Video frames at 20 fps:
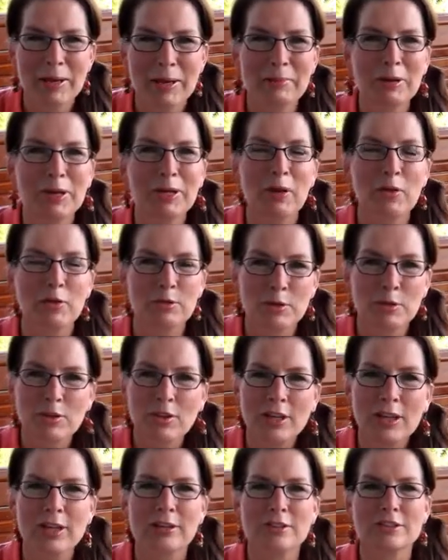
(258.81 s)
But you know, through
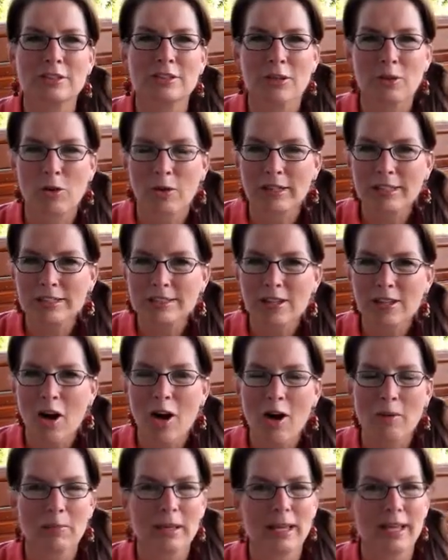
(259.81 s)
the years, the Lord has
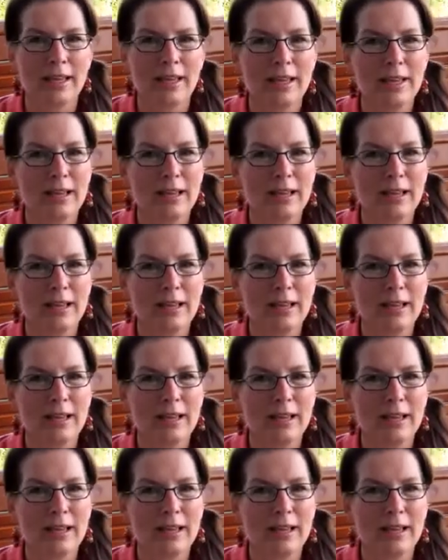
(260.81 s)
taught me